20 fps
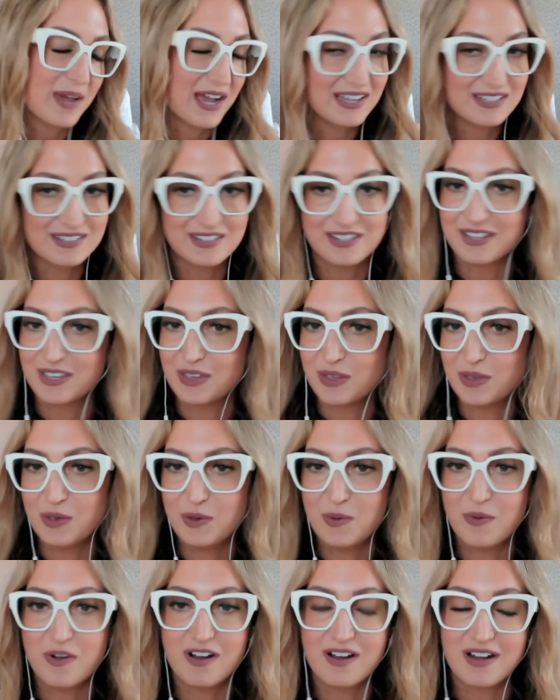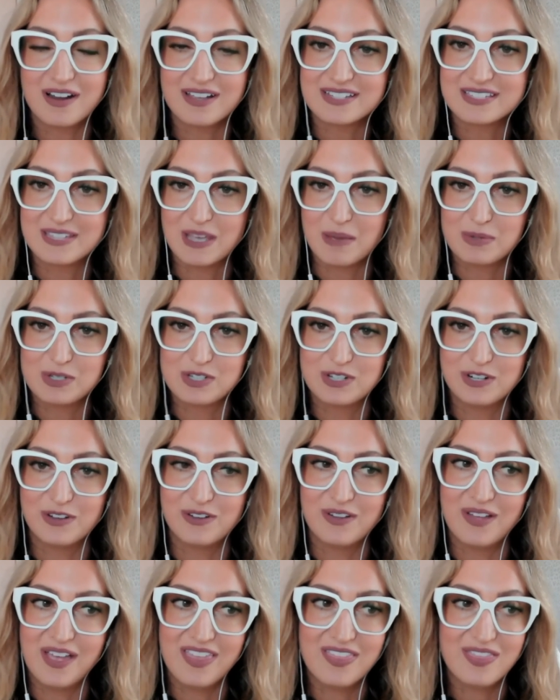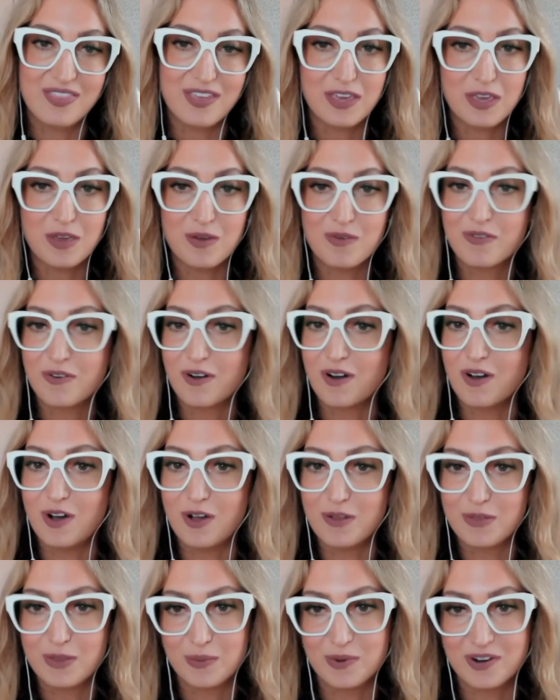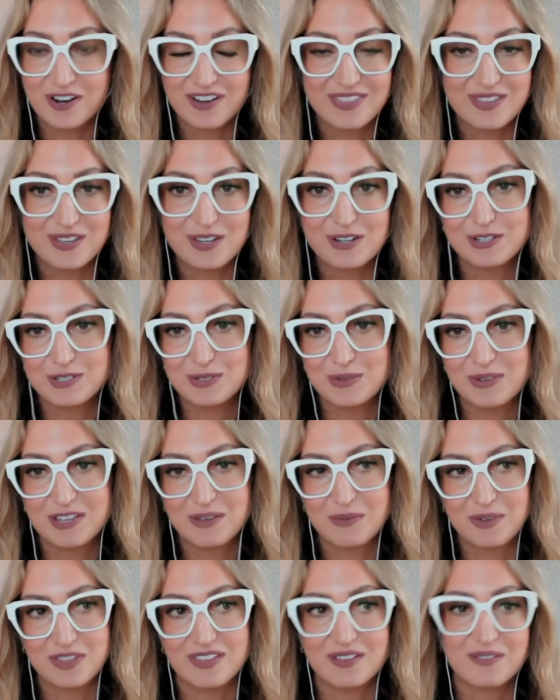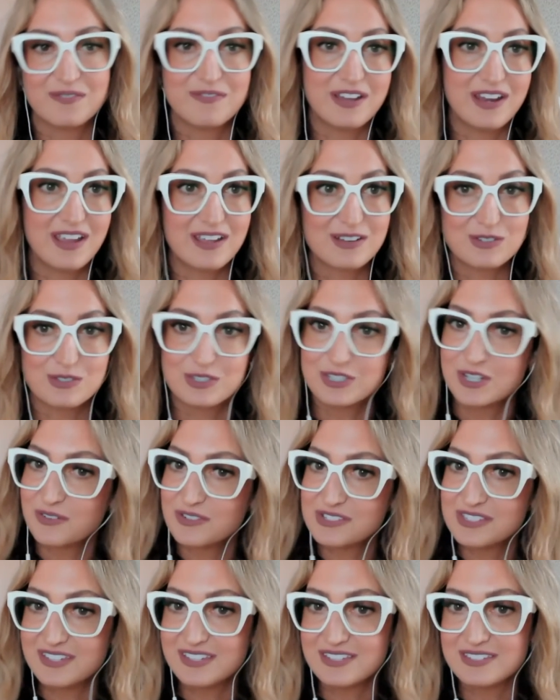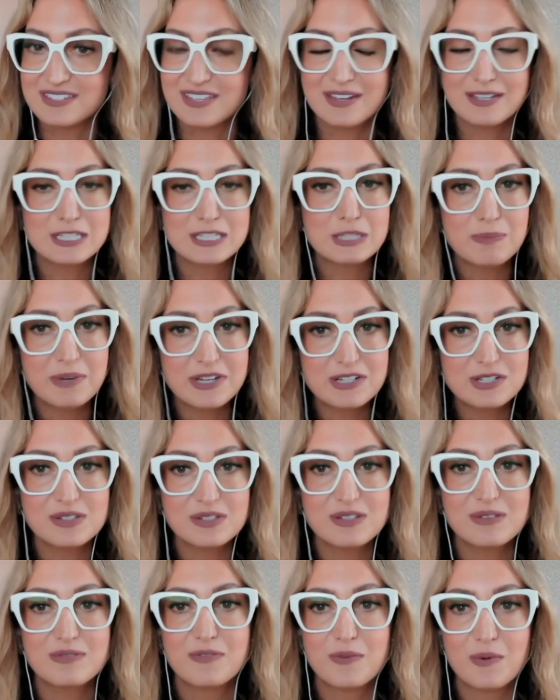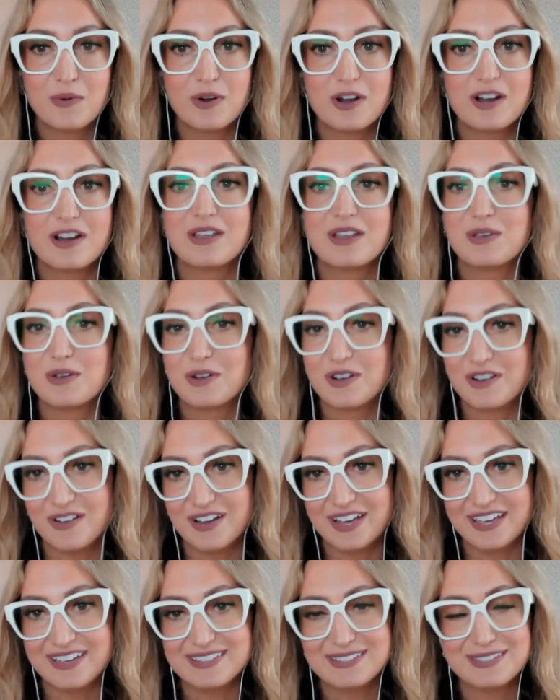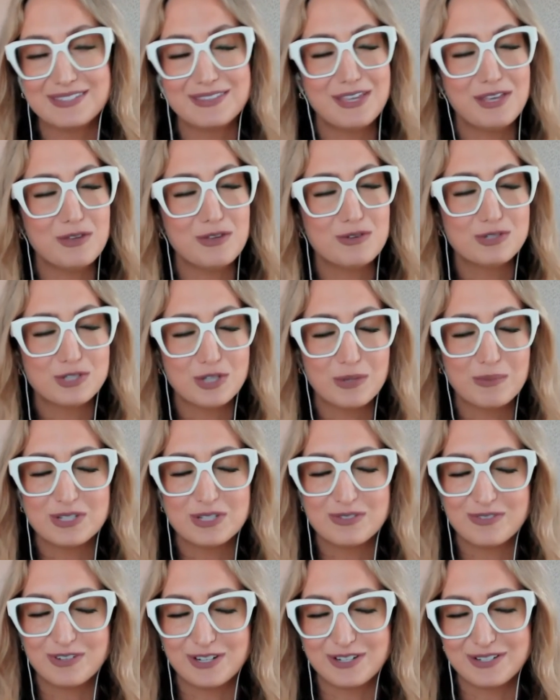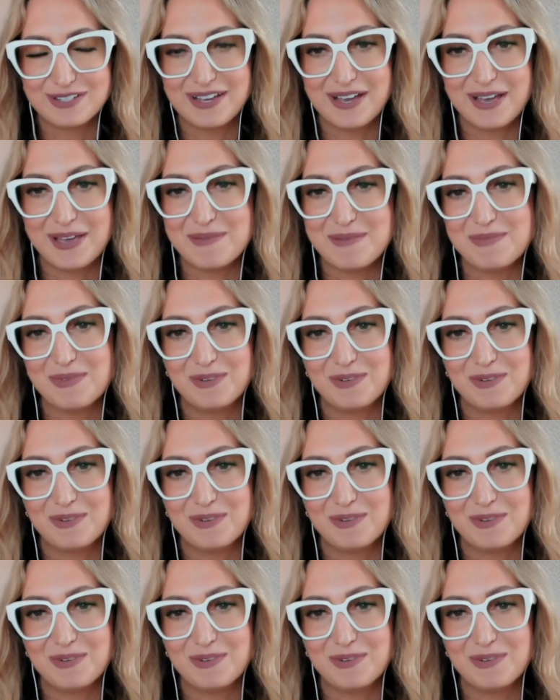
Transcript: Padric, you are exceptional, and thank you for all the work that you're doing within financial services and especially for your clients. Thank you so much for your time.